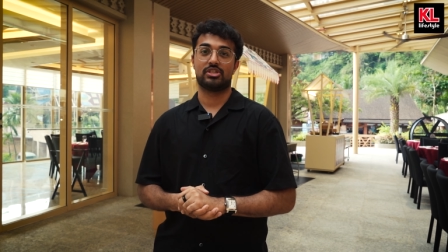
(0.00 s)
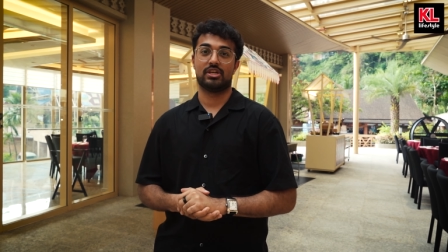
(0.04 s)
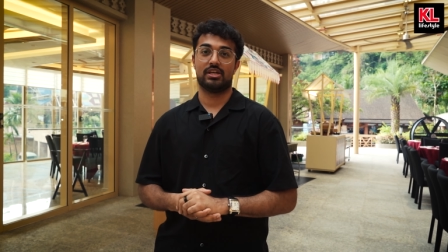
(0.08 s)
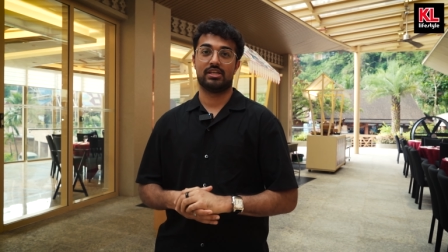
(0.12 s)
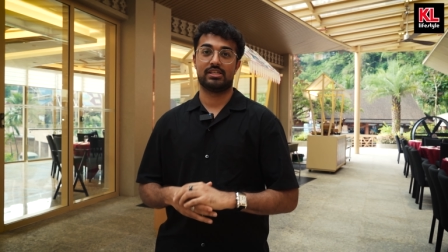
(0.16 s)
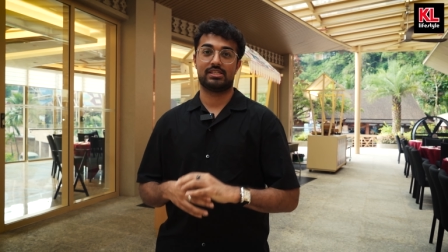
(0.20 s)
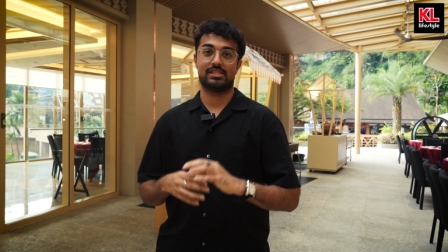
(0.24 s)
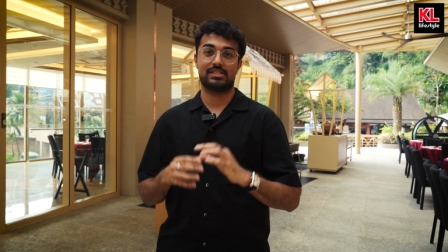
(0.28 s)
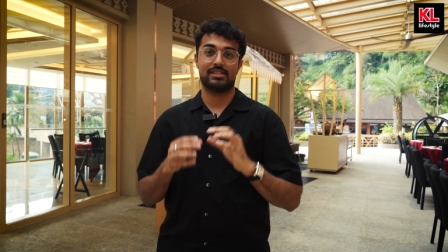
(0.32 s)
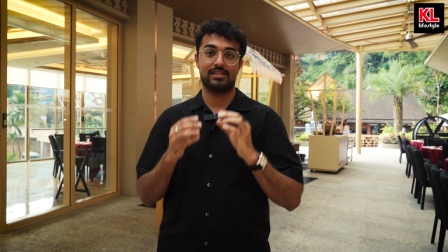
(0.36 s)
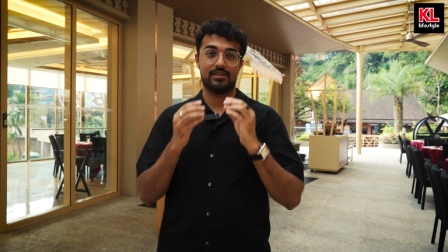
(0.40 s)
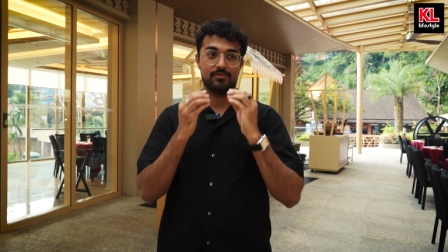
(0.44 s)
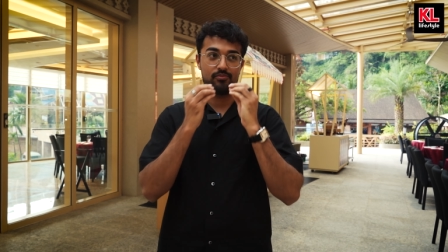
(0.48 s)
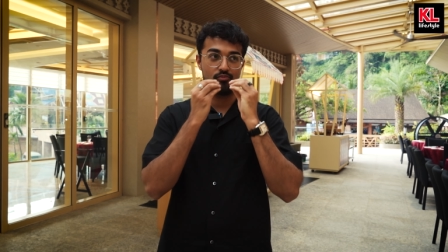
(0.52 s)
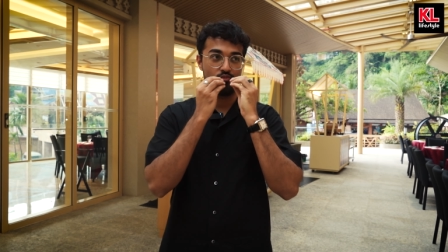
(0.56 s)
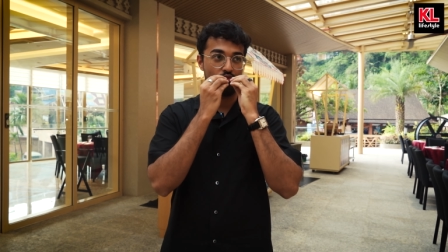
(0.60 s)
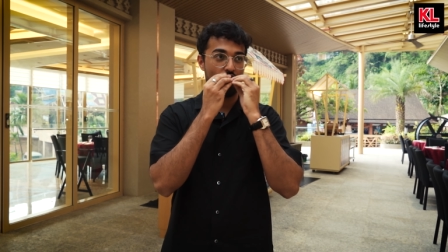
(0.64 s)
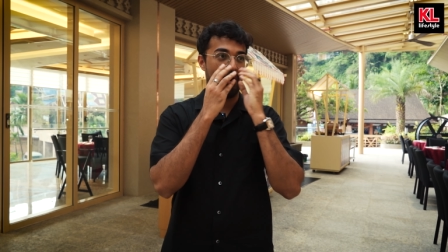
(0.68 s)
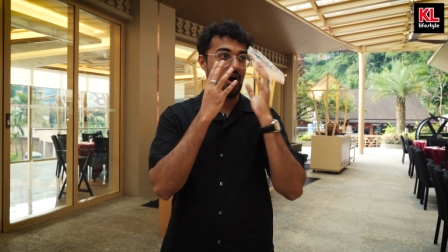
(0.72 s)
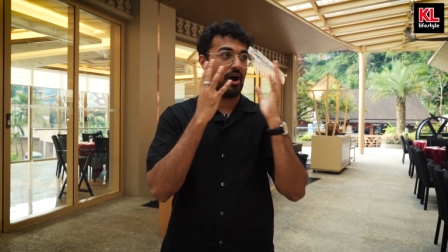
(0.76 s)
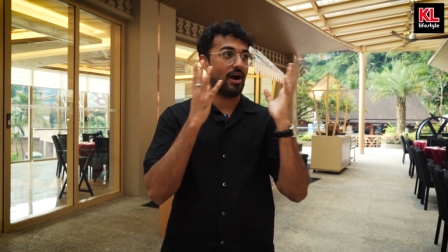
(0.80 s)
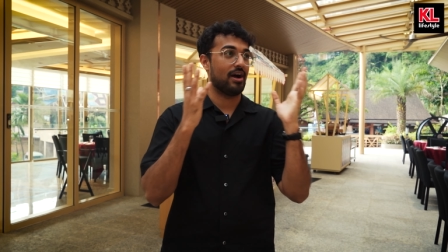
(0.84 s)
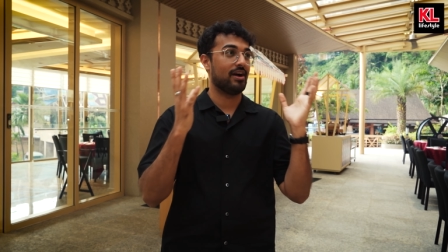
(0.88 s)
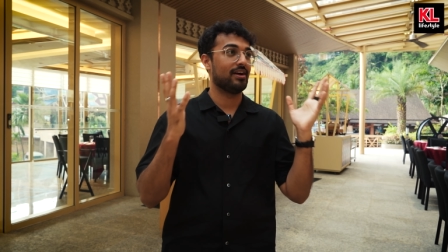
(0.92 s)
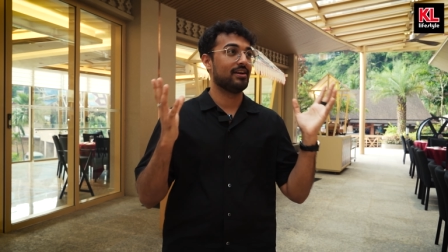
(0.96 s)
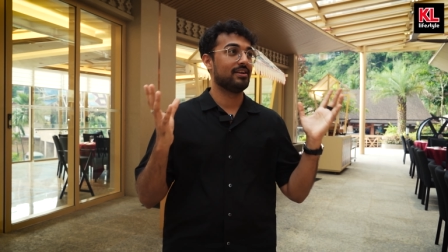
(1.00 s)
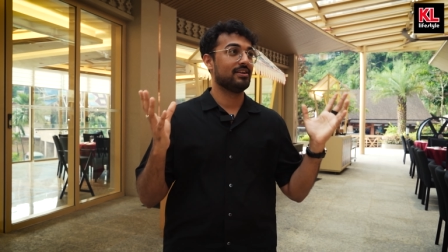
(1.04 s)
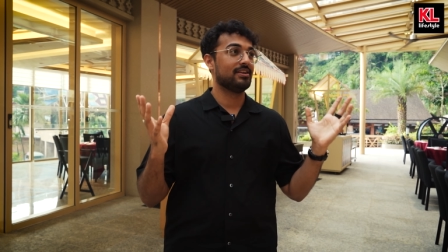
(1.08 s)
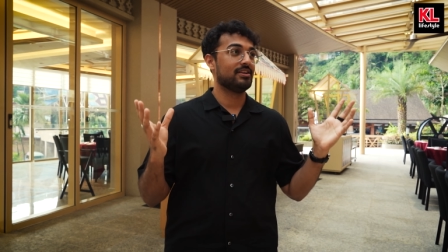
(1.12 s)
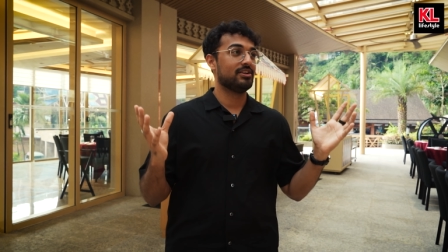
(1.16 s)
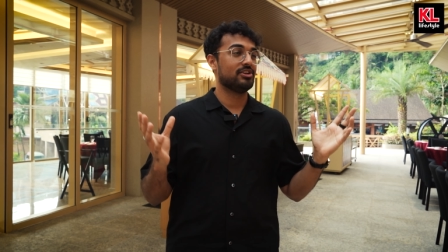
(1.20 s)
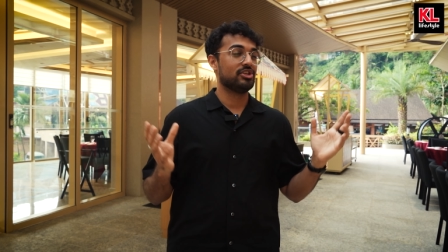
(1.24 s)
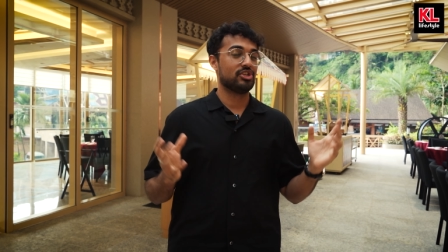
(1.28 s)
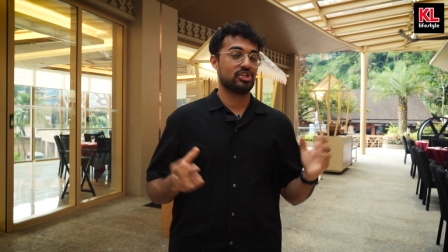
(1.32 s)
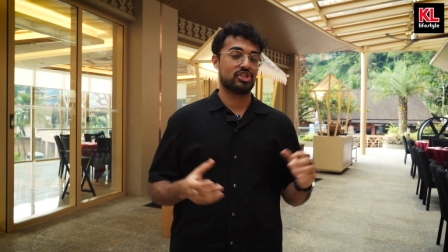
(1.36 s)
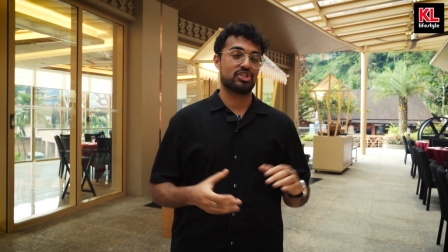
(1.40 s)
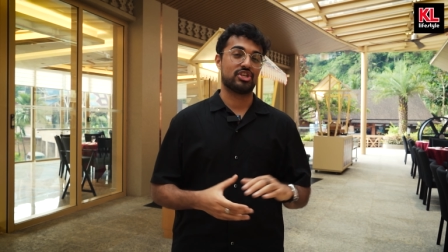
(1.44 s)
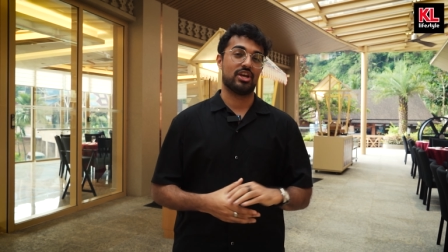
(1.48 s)
just mwah,
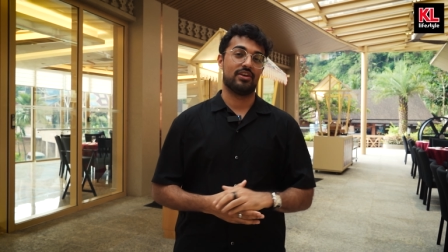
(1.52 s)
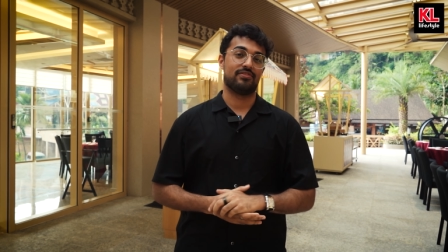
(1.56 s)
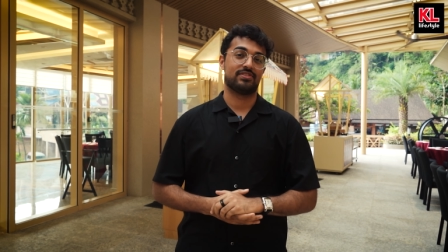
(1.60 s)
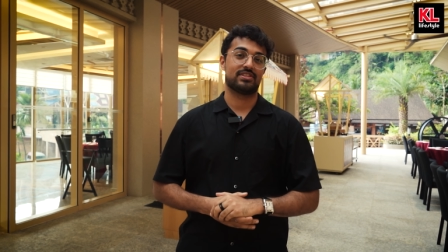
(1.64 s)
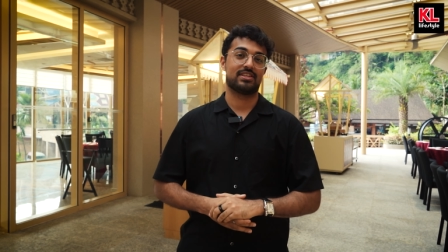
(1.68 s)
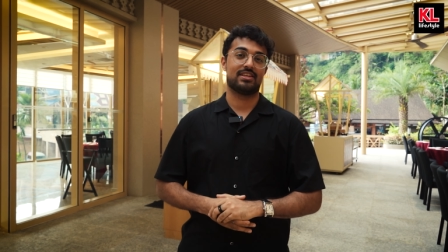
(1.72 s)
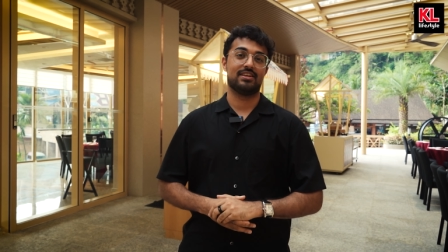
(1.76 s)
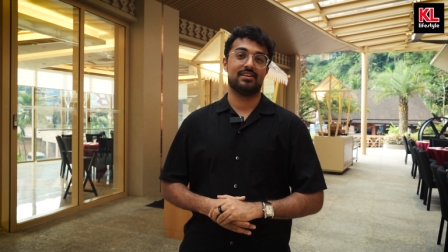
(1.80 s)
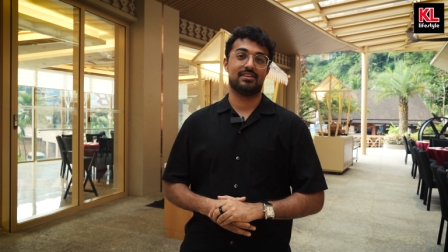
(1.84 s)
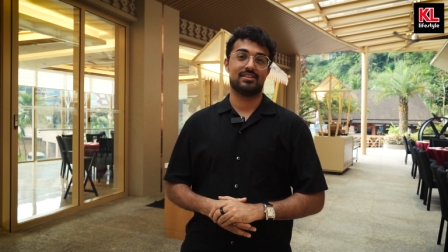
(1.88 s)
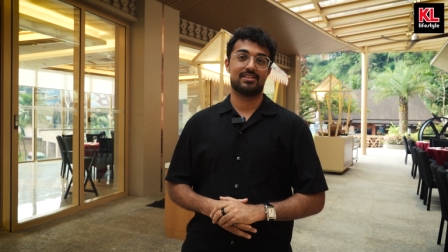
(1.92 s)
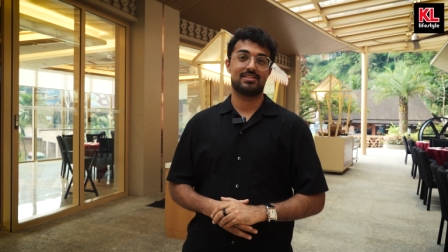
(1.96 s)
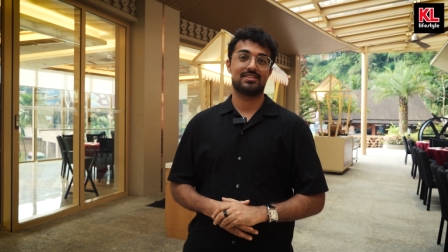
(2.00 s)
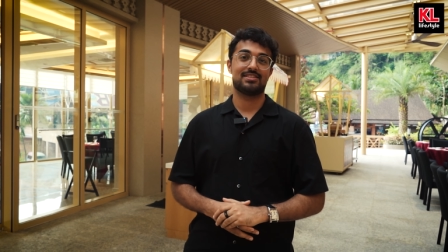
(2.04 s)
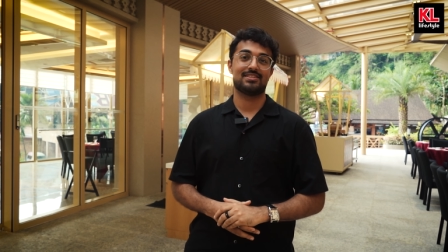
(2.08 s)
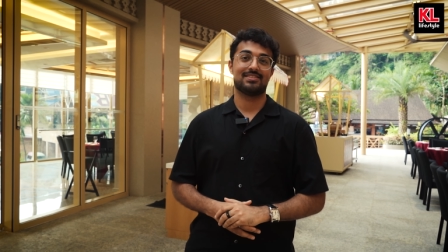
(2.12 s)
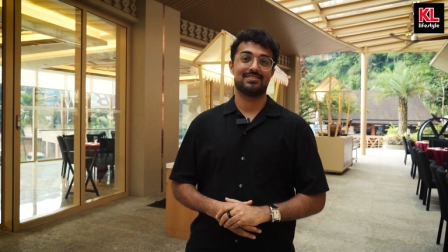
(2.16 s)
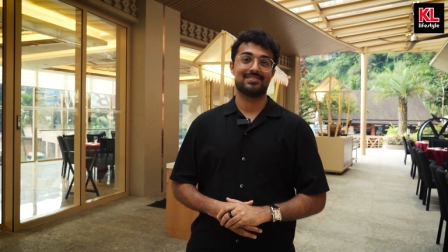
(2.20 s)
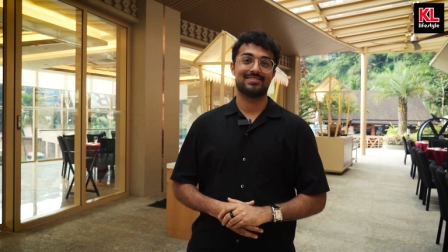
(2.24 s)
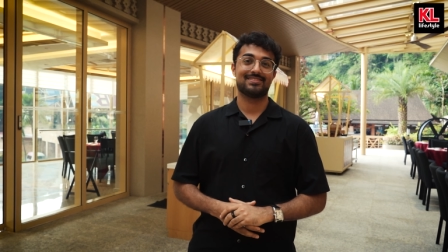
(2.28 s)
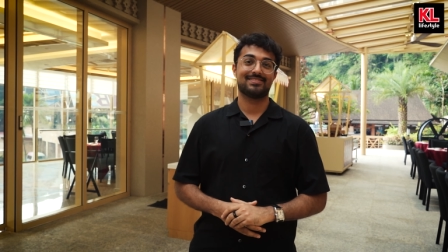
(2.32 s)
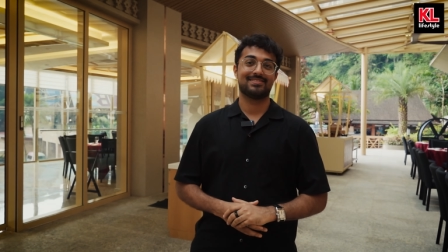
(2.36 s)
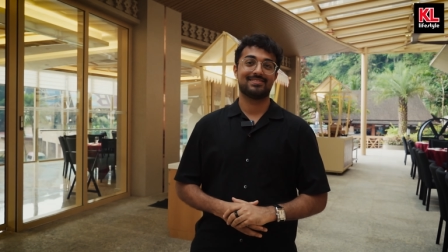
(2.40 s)
chef's kiss.